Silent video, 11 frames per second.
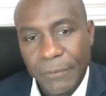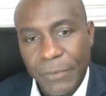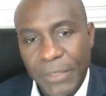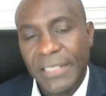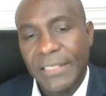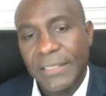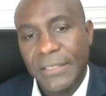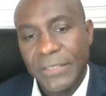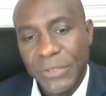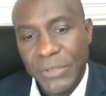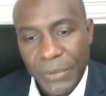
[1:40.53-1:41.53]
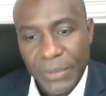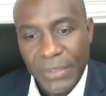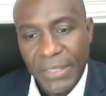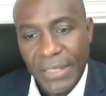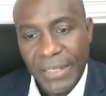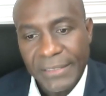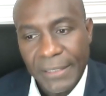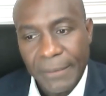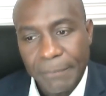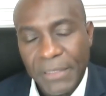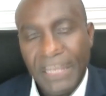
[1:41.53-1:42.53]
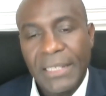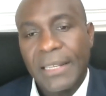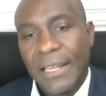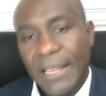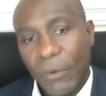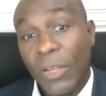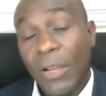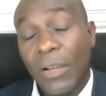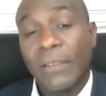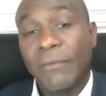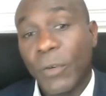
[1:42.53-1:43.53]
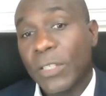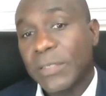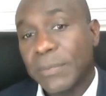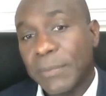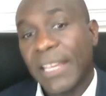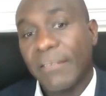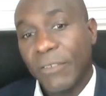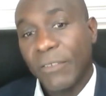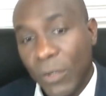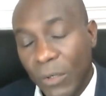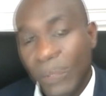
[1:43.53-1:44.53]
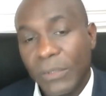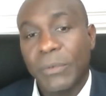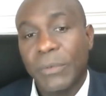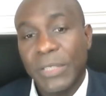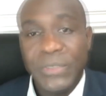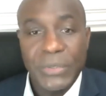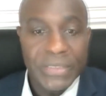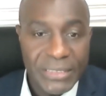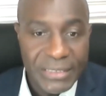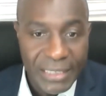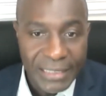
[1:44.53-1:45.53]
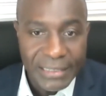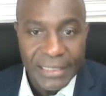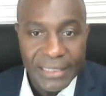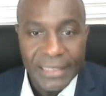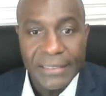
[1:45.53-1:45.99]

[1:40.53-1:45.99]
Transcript: We need to assure that um, our law enforcement have all the resources they need.